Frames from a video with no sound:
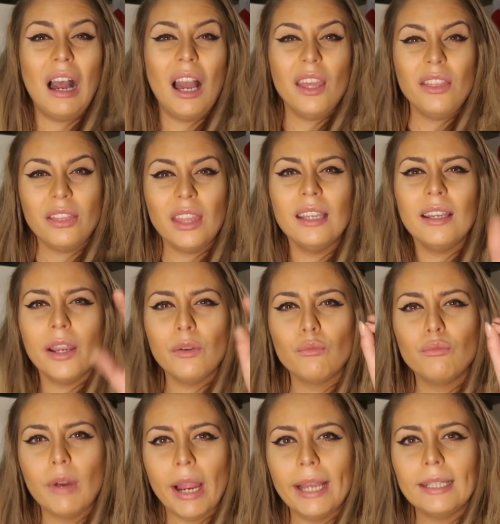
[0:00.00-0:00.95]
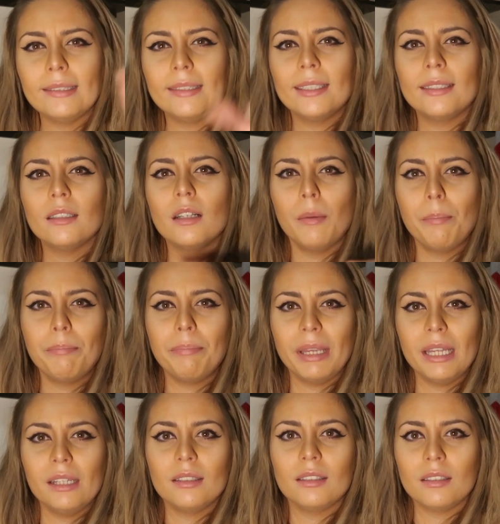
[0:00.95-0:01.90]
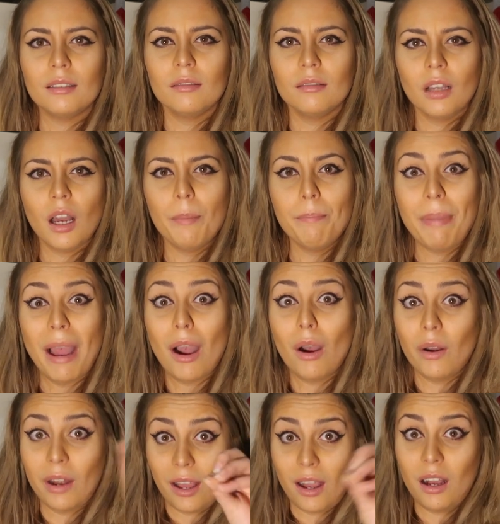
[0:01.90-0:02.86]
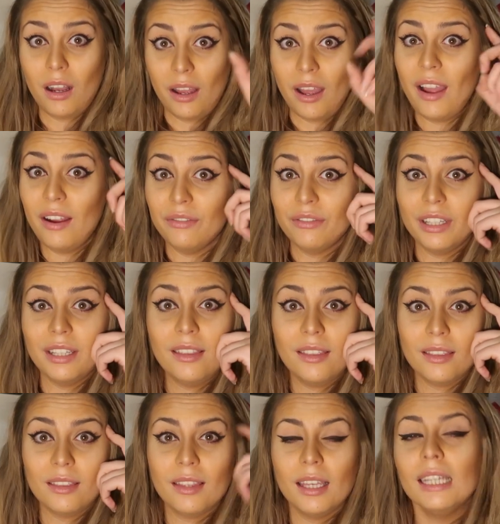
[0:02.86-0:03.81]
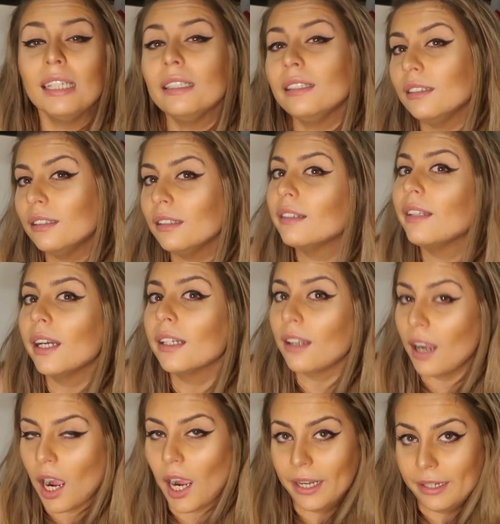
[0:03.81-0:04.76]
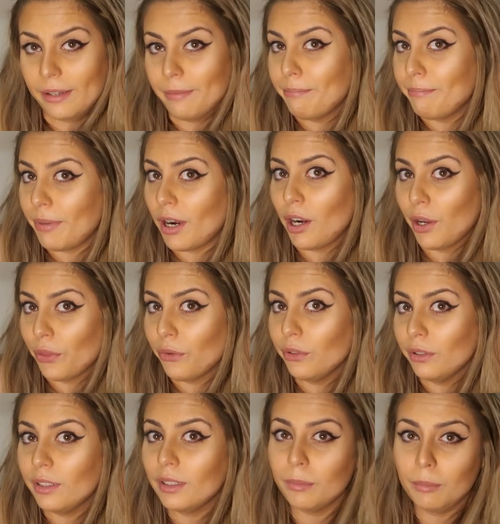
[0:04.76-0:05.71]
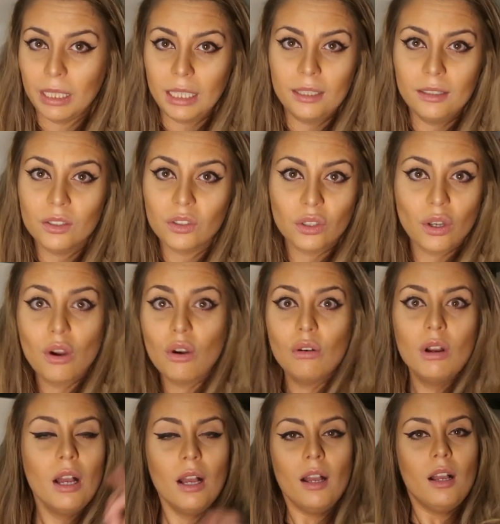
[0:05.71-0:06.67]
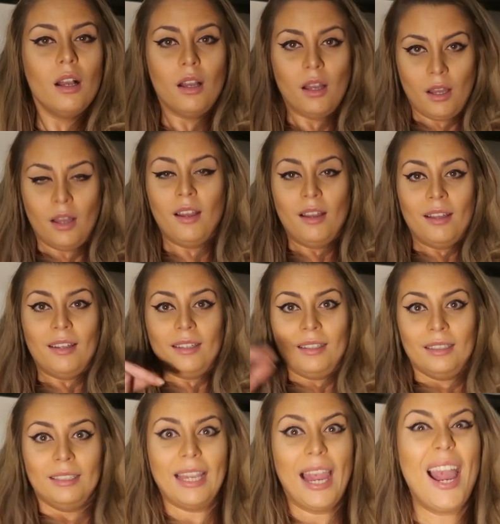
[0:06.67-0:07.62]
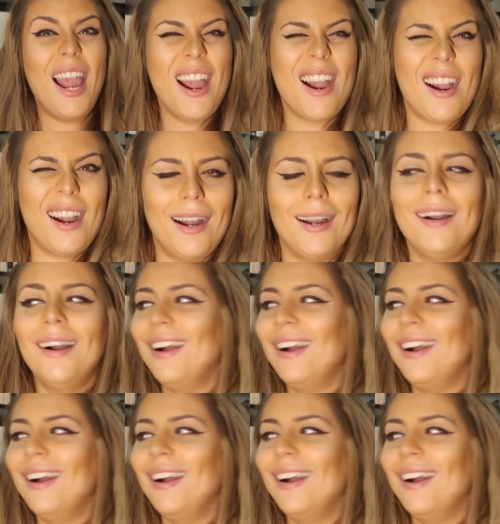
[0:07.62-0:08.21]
I think I ranted a bit about everything that kind of bothers me. So yeah,